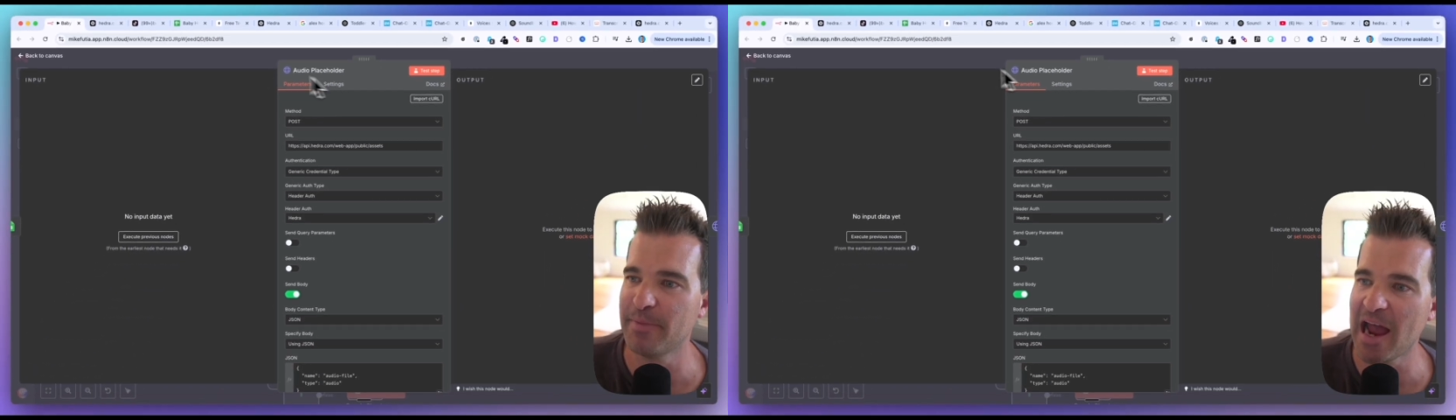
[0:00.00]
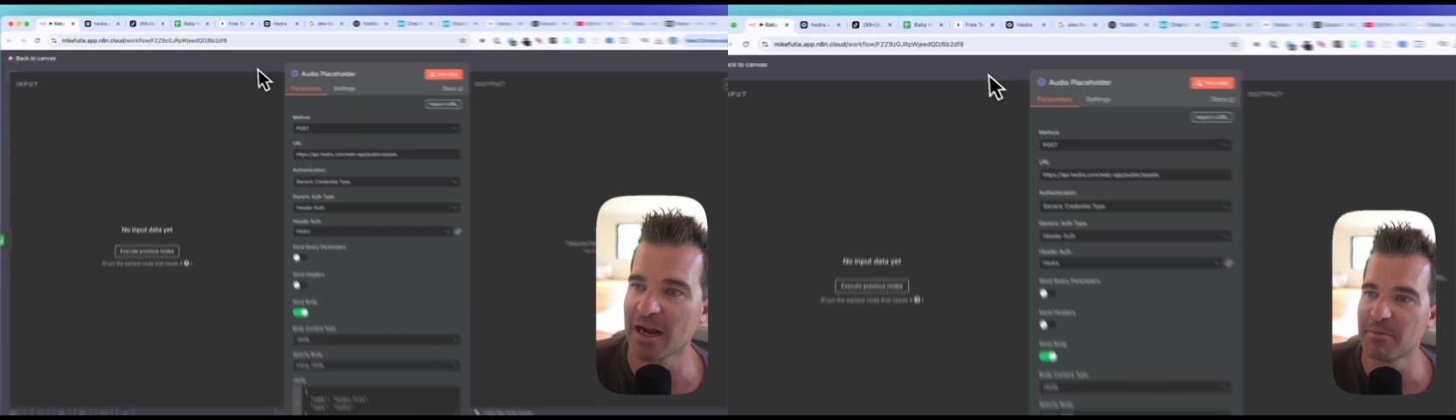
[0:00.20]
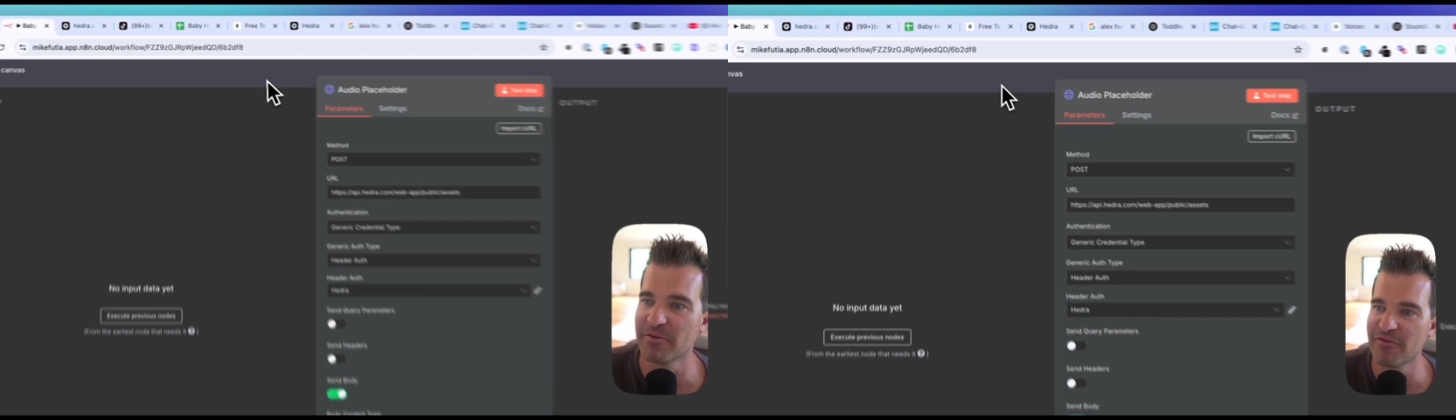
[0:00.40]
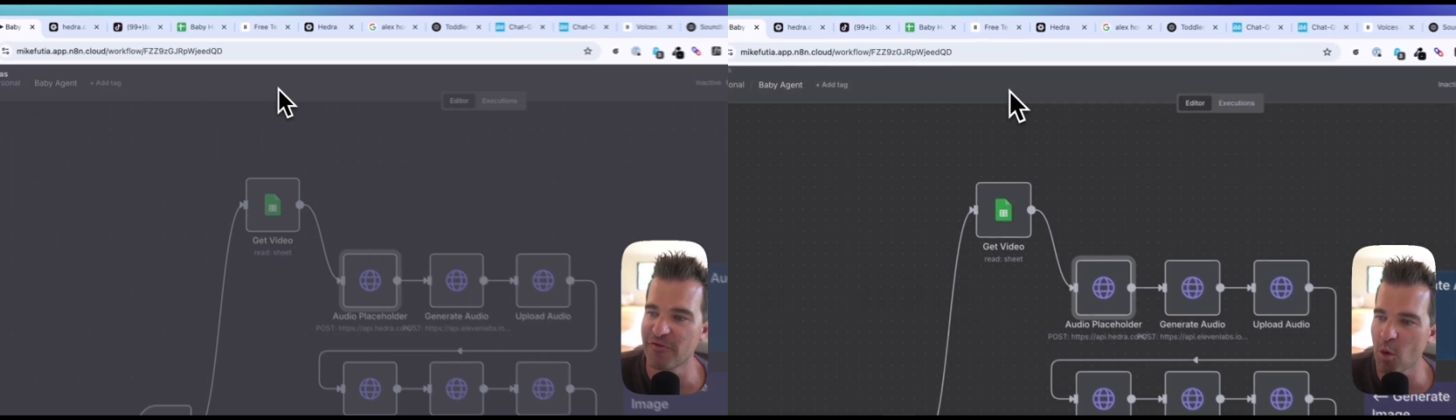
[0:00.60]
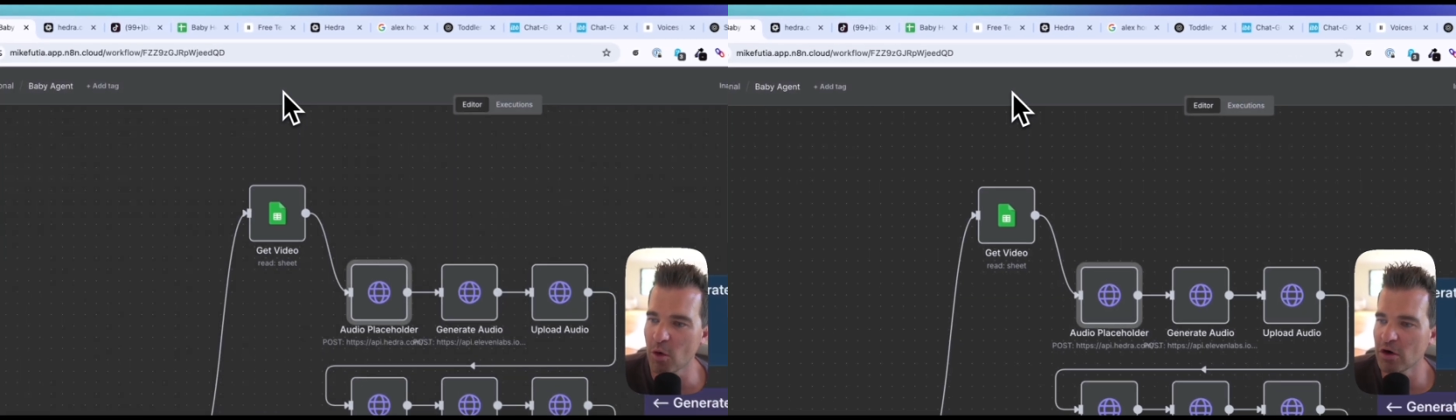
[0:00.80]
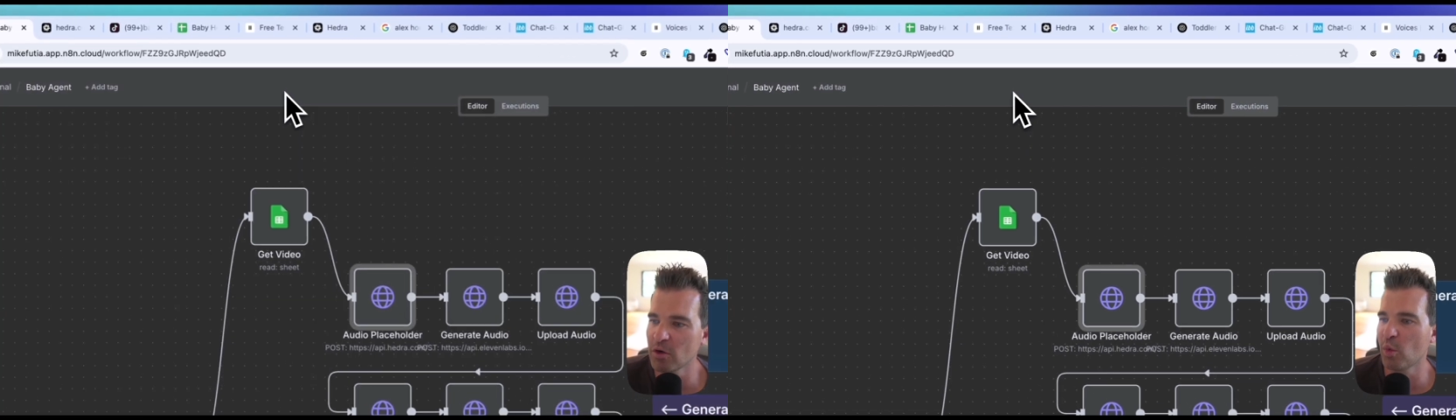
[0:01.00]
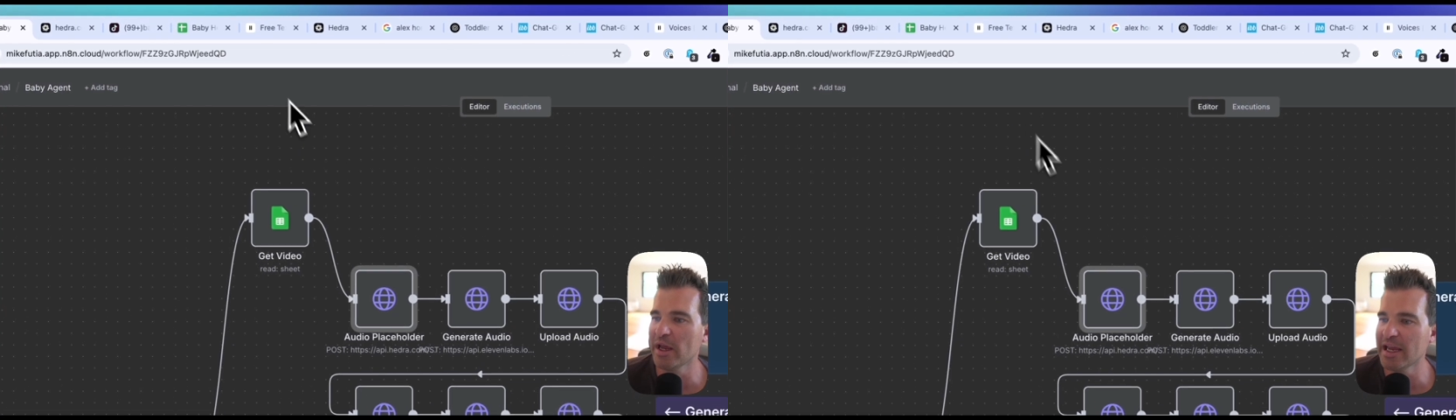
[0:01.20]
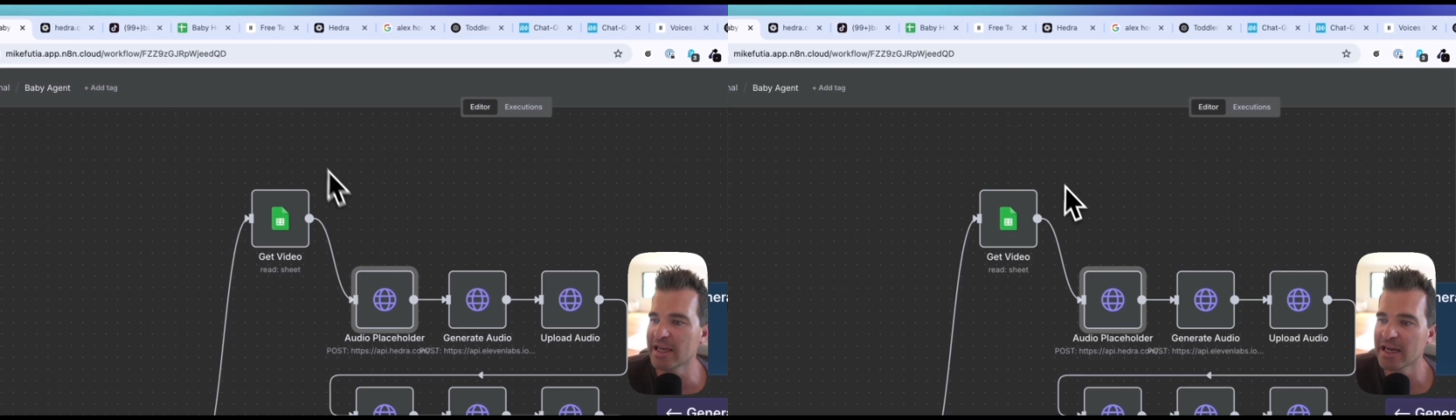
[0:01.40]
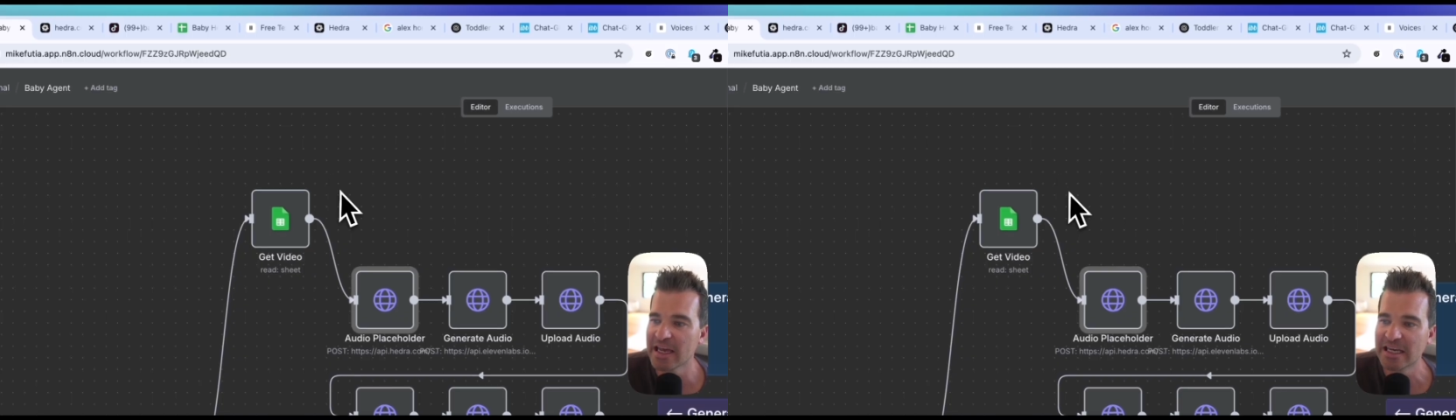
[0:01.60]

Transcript: back. Before we